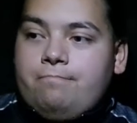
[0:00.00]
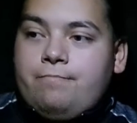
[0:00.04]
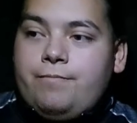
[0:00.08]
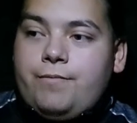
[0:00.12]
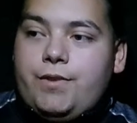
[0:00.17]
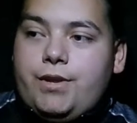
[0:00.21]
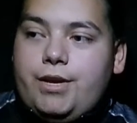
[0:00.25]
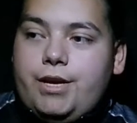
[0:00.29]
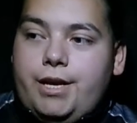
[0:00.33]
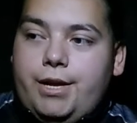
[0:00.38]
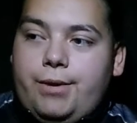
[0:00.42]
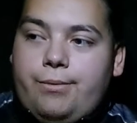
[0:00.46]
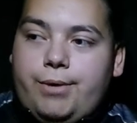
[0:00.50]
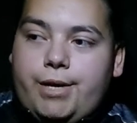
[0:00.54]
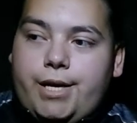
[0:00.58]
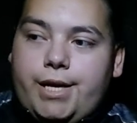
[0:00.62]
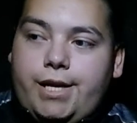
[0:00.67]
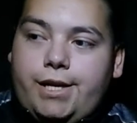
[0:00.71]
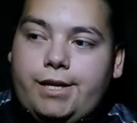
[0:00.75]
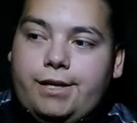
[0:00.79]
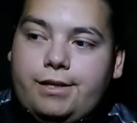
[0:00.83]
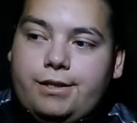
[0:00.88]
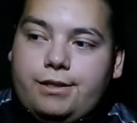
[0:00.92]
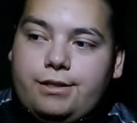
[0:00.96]

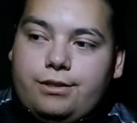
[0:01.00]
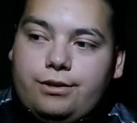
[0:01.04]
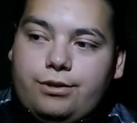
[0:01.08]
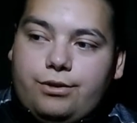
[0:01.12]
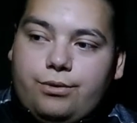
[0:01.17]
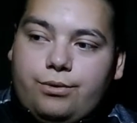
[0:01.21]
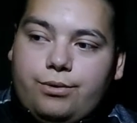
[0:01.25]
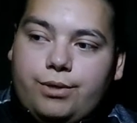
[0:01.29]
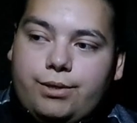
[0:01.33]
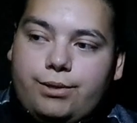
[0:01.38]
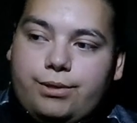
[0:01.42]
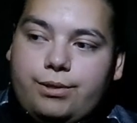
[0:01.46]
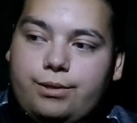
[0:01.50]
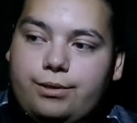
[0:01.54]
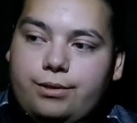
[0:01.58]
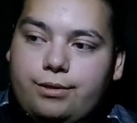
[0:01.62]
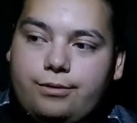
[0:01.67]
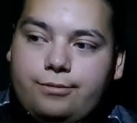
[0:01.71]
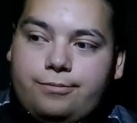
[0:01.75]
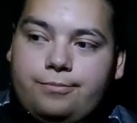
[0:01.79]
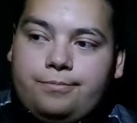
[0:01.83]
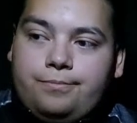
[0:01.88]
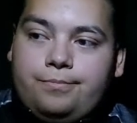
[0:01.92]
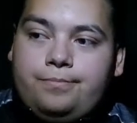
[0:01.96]
anyway, so
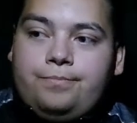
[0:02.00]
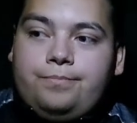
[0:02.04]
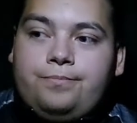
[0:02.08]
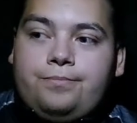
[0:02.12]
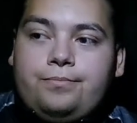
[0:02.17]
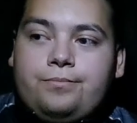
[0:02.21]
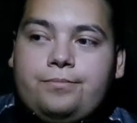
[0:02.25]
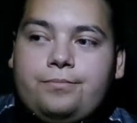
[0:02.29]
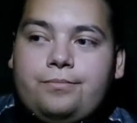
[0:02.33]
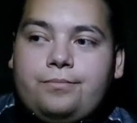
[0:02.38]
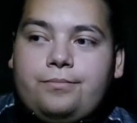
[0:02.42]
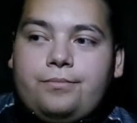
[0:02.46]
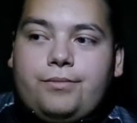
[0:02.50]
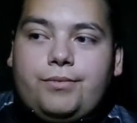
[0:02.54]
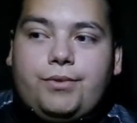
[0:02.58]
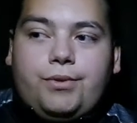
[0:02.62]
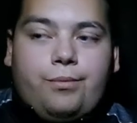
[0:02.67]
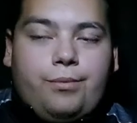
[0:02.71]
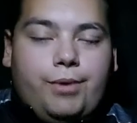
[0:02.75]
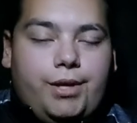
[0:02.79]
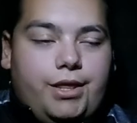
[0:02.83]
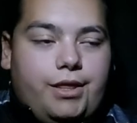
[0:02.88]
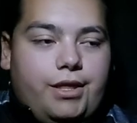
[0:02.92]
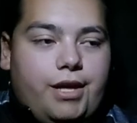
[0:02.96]

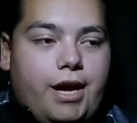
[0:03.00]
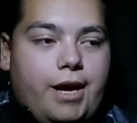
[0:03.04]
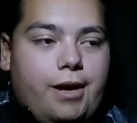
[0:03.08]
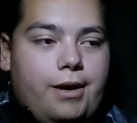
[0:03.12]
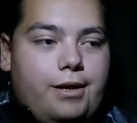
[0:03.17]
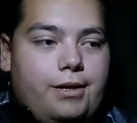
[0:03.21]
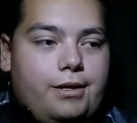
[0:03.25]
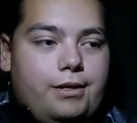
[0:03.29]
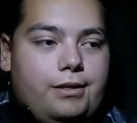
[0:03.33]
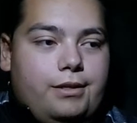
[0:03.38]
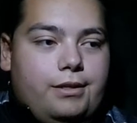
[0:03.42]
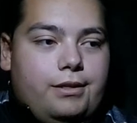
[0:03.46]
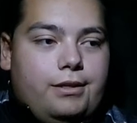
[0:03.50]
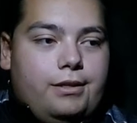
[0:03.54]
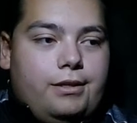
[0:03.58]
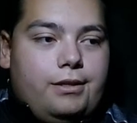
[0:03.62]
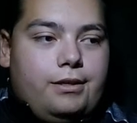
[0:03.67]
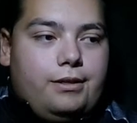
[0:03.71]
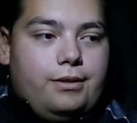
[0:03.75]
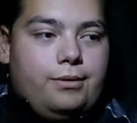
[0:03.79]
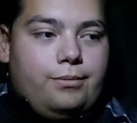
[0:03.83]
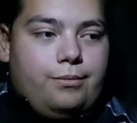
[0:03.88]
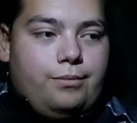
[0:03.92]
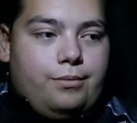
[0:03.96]
with that,
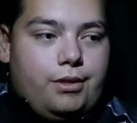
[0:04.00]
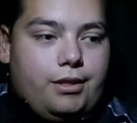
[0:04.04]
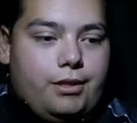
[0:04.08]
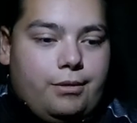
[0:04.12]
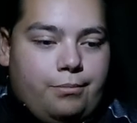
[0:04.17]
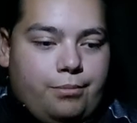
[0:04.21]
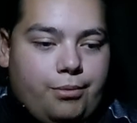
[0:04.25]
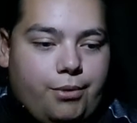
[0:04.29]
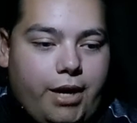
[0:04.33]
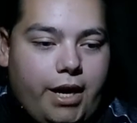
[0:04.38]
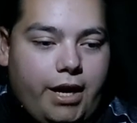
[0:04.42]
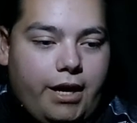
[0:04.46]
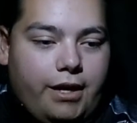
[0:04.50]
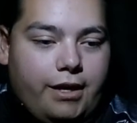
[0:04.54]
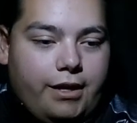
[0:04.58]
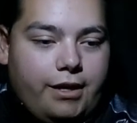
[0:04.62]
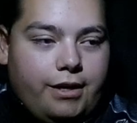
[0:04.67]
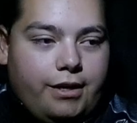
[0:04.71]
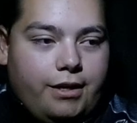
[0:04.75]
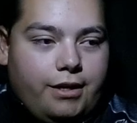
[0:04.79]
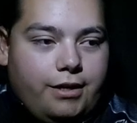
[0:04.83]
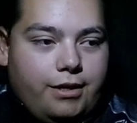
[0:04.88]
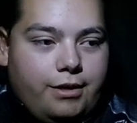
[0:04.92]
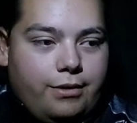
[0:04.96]
the break,
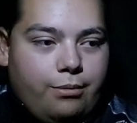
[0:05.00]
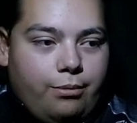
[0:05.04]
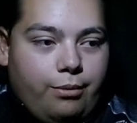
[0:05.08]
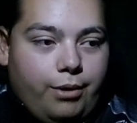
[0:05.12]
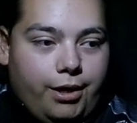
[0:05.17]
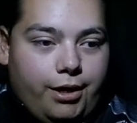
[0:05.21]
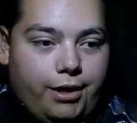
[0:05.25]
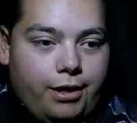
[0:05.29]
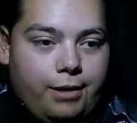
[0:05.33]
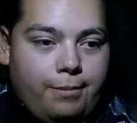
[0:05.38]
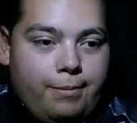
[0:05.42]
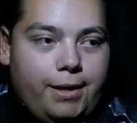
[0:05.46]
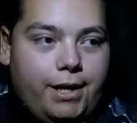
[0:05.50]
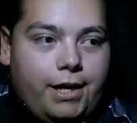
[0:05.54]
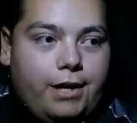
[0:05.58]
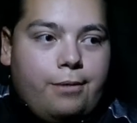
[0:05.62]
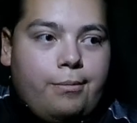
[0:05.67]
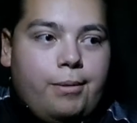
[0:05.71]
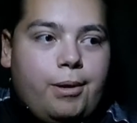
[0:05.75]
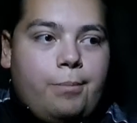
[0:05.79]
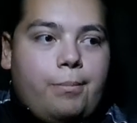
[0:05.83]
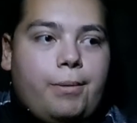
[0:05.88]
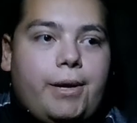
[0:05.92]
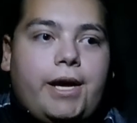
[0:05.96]
we're going to be
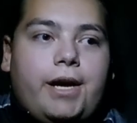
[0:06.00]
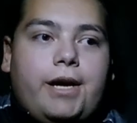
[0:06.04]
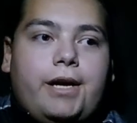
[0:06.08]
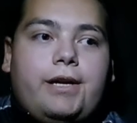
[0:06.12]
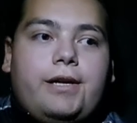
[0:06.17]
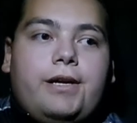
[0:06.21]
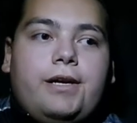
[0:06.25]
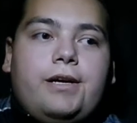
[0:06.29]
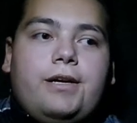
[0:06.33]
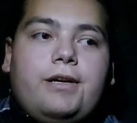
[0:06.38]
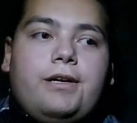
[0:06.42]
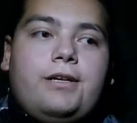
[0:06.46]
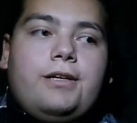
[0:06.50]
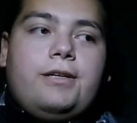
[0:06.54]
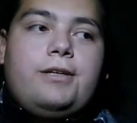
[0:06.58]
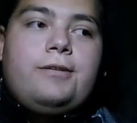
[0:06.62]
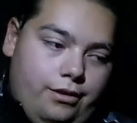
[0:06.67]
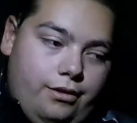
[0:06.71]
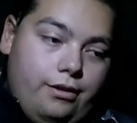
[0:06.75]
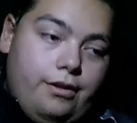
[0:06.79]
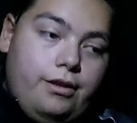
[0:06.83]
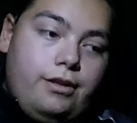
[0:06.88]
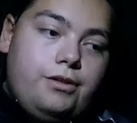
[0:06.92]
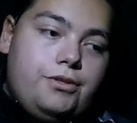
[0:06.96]
coming back
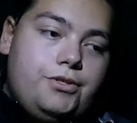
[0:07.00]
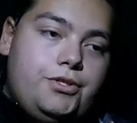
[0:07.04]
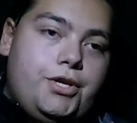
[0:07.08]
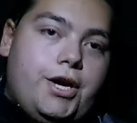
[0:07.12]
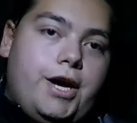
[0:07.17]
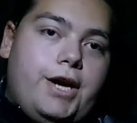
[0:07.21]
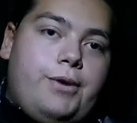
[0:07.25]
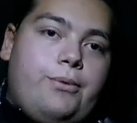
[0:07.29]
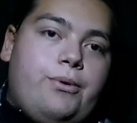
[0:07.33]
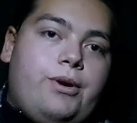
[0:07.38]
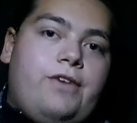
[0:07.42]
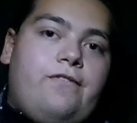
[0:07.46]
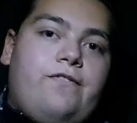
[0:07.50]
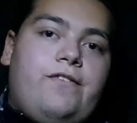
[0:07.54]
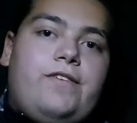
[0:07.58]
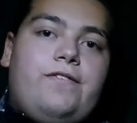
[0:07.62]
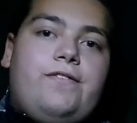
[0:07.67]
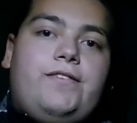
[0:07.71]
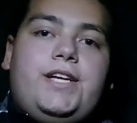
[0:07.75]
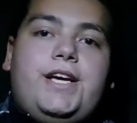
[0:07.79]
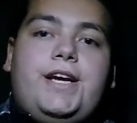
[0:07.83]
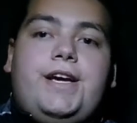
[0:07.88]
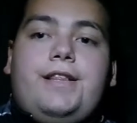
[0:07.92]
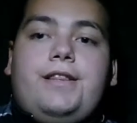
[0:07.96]
January
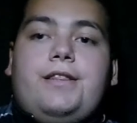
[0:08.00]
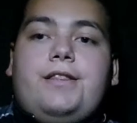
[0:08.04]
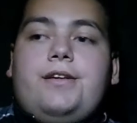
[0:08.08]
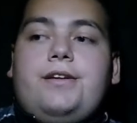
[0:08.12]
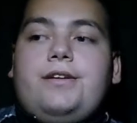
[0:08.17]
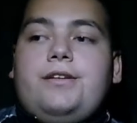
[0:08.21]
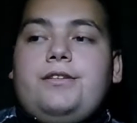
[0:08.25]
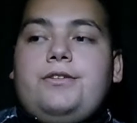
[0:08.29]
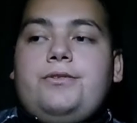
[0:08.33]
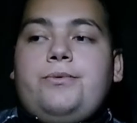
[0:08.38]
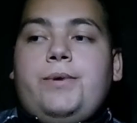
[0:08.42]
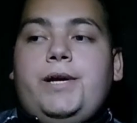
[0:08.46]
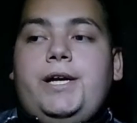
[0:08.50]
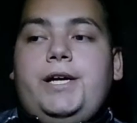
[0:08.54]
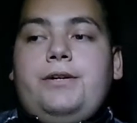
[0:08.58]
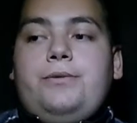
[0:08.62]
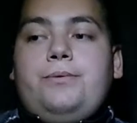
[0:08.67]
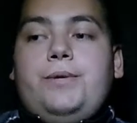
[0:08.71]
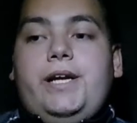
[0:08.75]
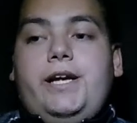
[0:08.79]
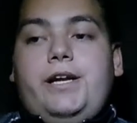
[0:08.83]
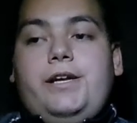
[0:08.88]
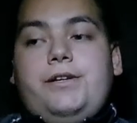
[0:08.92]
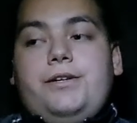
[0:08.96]
15th,
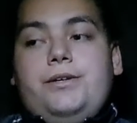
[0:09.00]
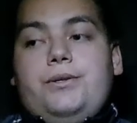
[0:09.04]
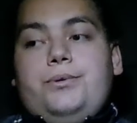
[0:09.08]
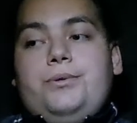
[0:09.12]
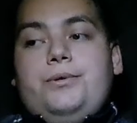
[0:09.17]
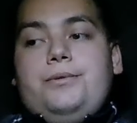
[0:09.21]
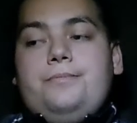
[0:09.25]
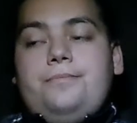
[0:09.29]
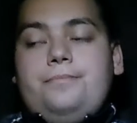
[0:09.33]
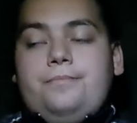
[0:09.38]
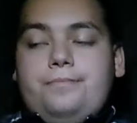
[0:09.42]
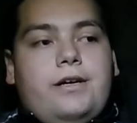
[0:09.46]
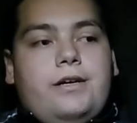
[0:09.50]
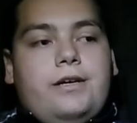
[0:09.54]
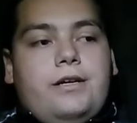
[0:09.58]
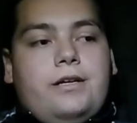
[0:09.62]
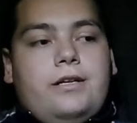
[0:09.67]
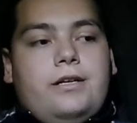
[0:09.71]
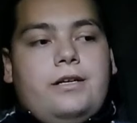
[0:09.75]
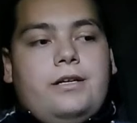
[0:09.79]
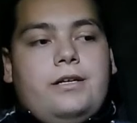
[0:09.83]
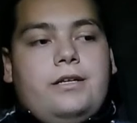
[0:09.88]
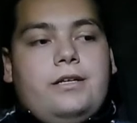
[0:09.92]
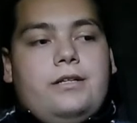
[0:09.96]
2022.
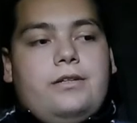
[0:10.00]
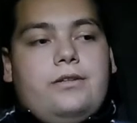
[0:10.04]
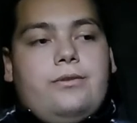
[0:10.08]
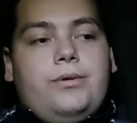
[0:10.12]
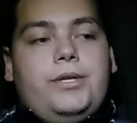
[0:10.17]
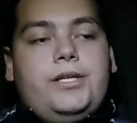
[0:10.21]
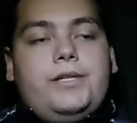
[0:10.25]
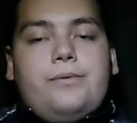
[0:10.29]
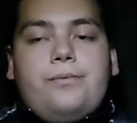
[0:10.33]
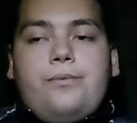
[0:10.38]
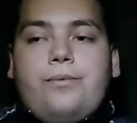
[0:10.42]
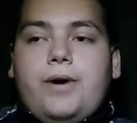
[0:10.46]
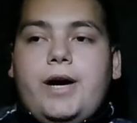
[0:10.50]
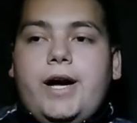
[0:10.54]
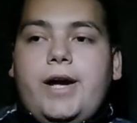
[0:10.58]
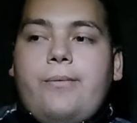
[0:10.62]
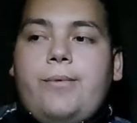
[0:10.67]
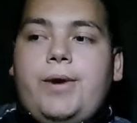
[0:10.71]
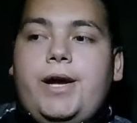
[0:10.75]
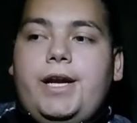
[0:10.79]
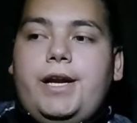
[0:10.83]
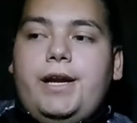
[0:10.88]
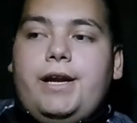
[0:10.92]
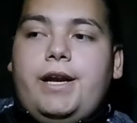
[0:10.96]
The reason why
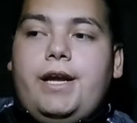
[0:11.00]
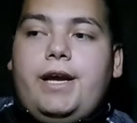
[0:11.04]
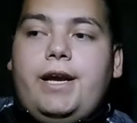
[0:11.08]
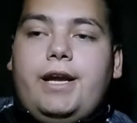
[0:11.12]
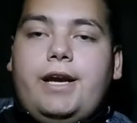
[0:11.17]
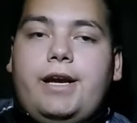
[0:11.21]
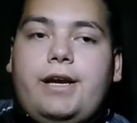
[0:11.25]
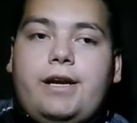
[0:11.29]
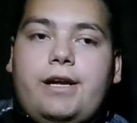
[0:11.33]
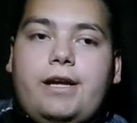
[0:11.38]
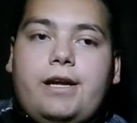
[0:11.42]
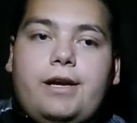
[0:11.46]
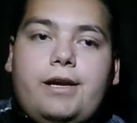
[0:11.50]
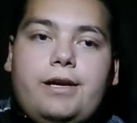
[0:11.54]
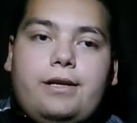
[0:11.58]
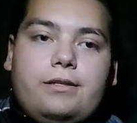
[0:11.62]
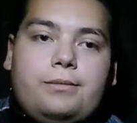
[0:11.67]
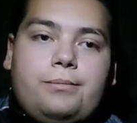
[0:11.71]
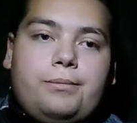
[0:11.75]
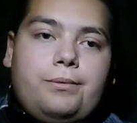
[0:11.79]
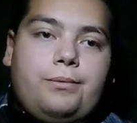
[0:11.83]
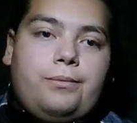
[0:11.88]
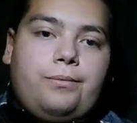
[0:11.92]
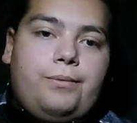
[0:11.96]
we need
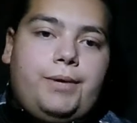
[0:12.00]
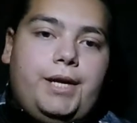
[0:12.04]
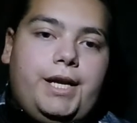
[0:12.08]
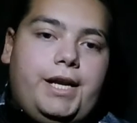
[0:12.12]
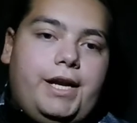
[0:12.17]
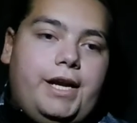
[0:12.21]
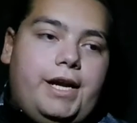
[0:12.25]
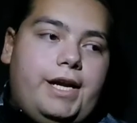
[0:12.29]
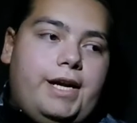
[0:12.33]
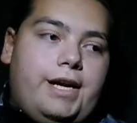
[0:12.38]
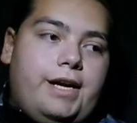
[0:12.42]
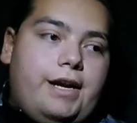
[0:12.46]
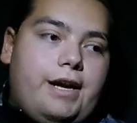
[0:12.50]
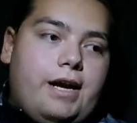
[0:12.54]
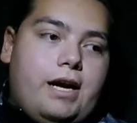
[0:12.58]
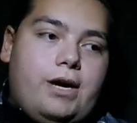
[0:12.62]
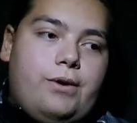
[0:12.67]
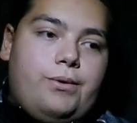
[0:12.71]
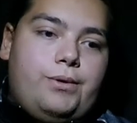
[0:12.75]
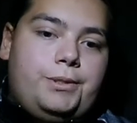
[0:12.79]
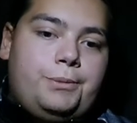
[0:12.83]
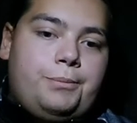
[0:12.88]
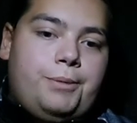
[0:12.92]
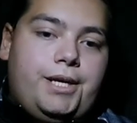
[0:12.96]
it
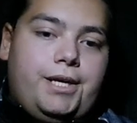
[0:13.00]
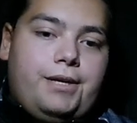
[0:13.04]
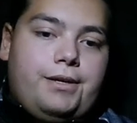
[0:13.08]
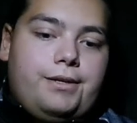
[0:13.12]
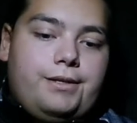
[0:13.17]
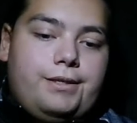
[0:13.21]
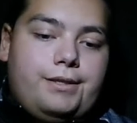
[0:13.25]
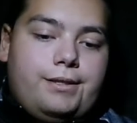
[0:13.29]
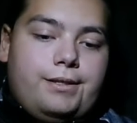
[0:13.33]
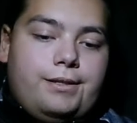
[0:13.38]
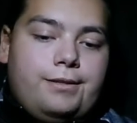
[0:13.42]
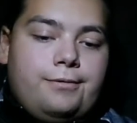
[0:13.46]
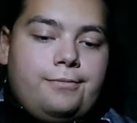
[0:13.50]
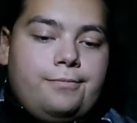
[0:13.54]
now is because,